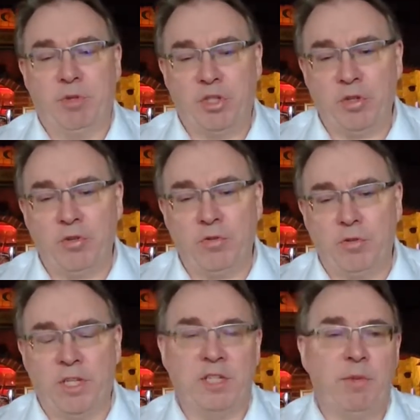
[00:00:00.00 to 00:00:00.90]
Number
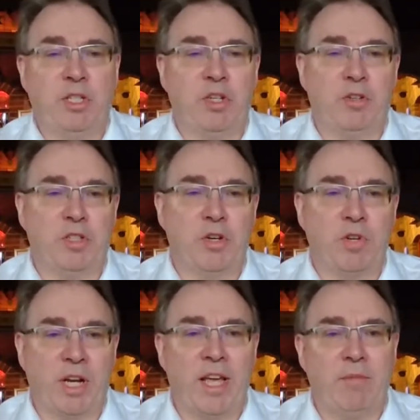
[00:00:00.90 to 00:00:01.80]
two, let's make sure there's
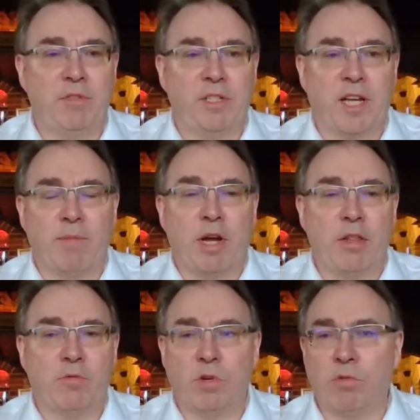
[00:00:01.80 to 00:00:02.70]
no claims that come
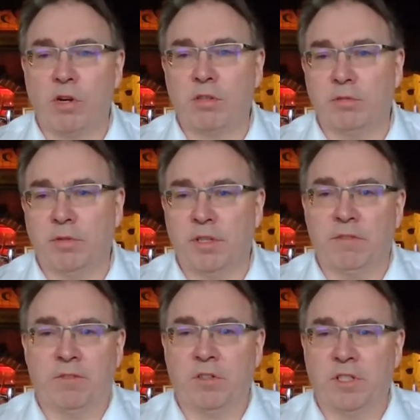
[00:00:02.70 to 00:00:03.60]
out of the woodwork within
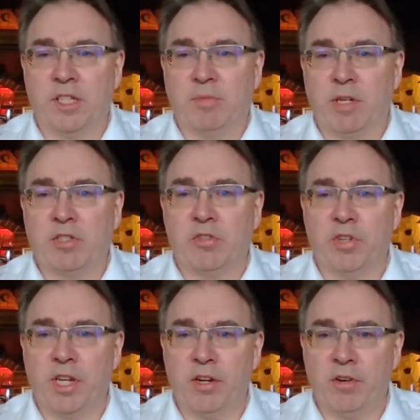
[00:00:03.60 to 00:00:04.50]
the first 6 months
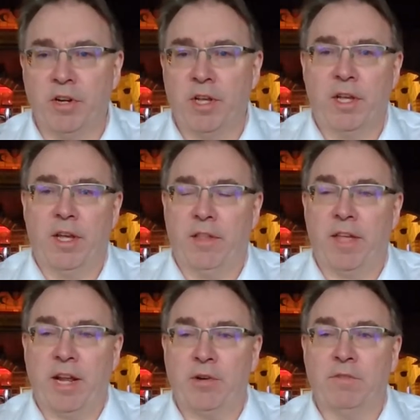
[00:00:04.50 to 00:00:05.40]
or a year,
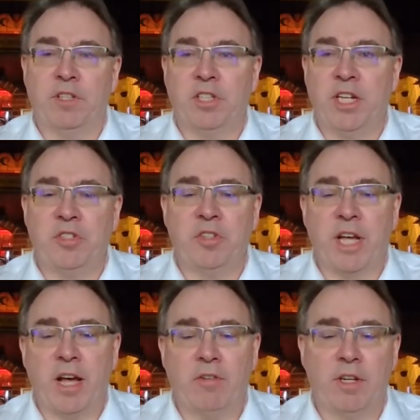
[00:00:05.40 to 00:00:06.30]
and then I don't have to chase you
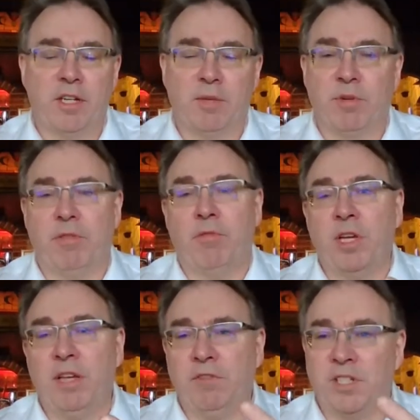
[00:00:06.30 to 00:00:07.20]
down. Number
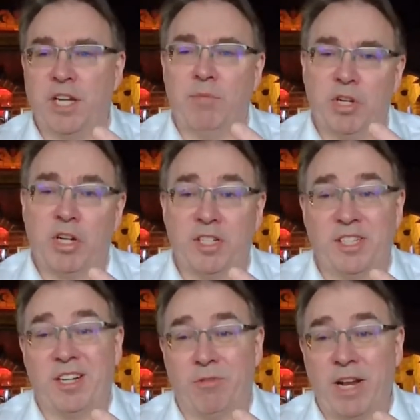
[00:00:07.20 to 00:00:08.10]
three, if you tell me you're going to
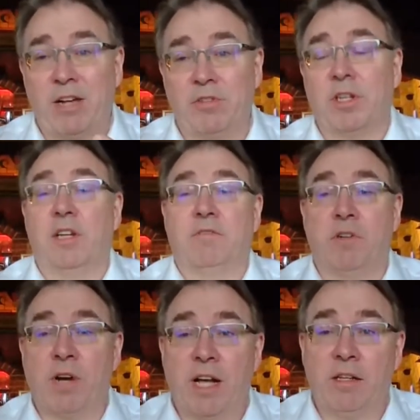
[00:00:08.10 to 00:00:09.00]
stick around
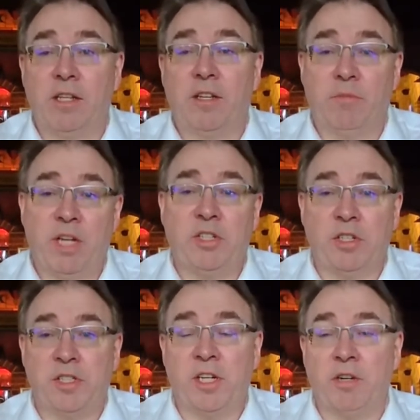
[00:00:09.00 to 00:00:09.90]
for a while, make
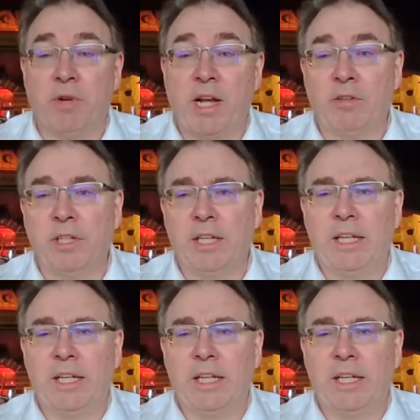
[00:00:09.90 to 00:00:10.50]
sure you stick around.